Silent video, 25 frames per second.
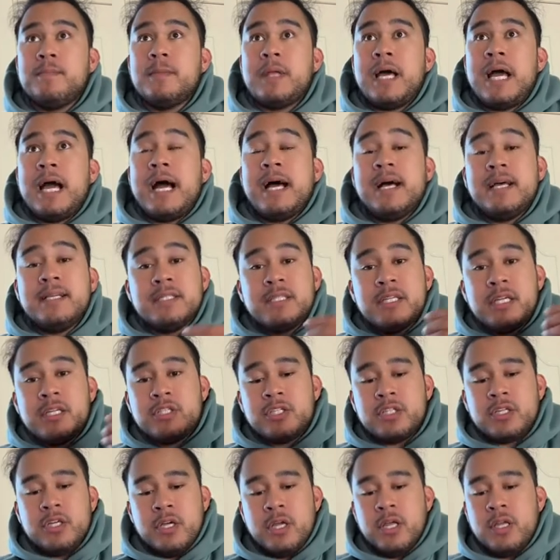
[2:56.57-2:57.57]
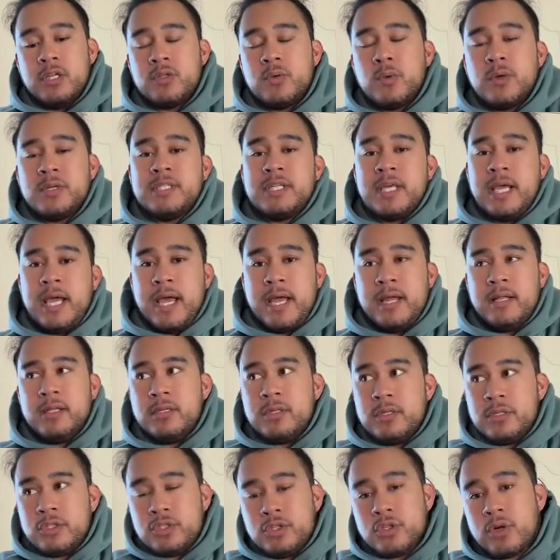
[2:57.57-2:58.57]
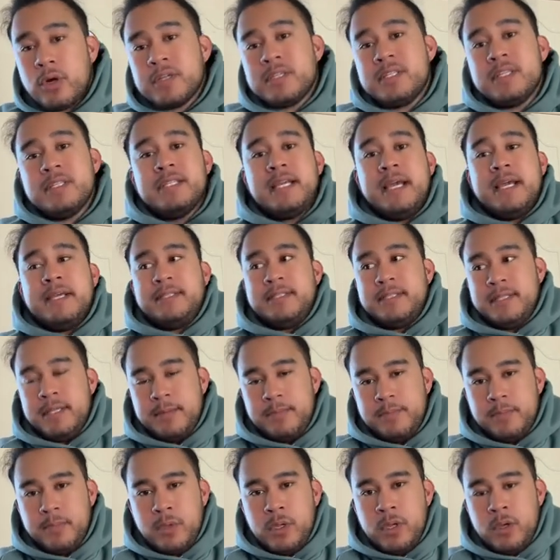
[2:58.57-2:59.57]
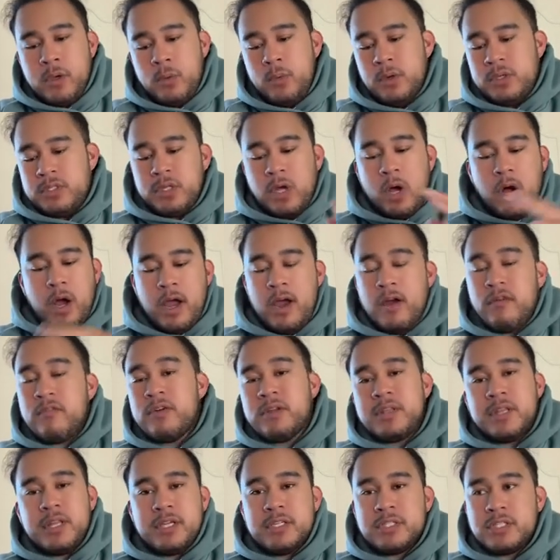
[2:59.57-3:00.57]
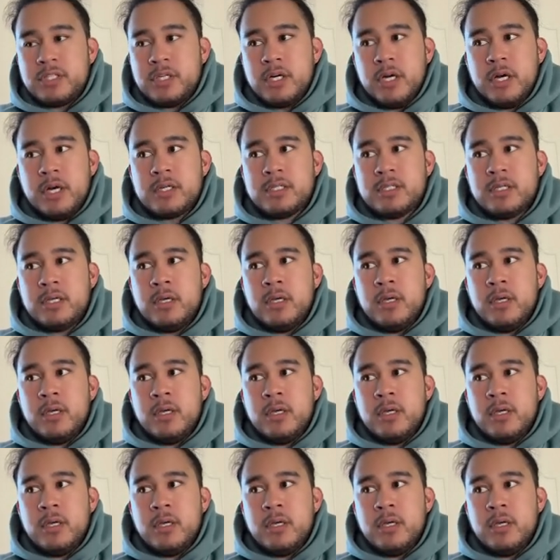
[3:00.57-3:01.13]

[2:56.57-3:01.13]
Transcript: as it's cooking toward the end, start to taste it once everything's cooked.